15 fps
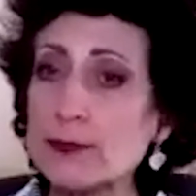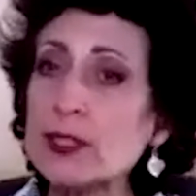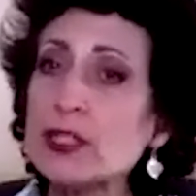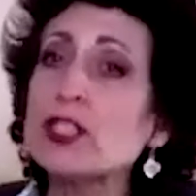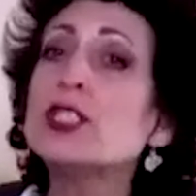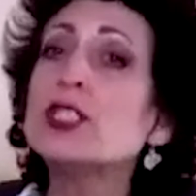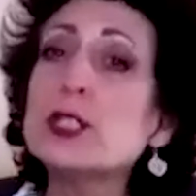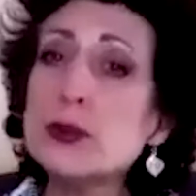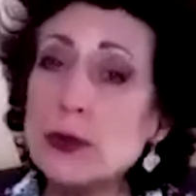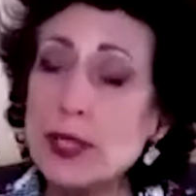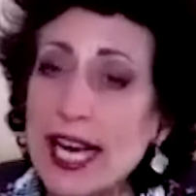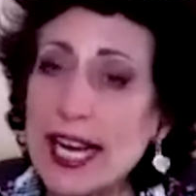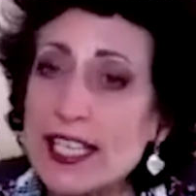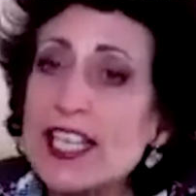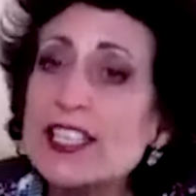but you
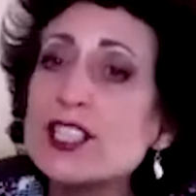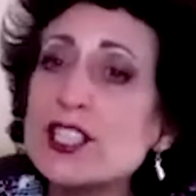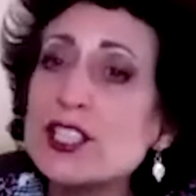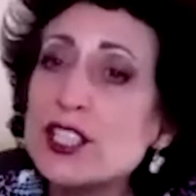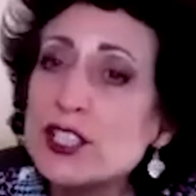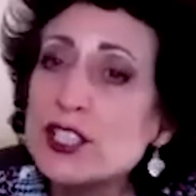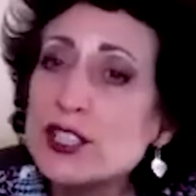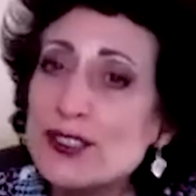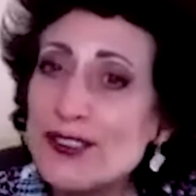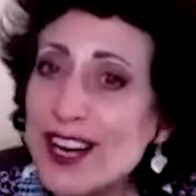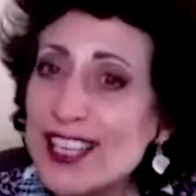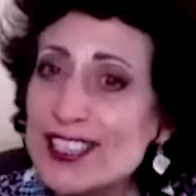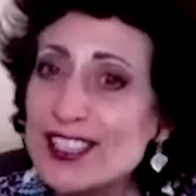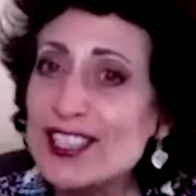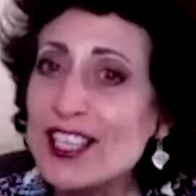get, it's
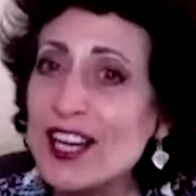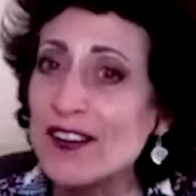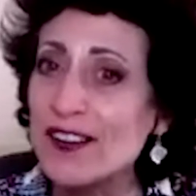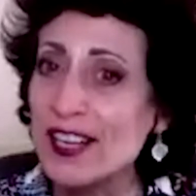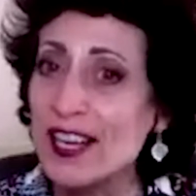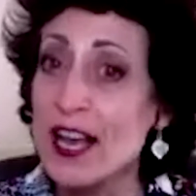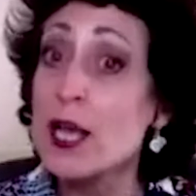discretionary.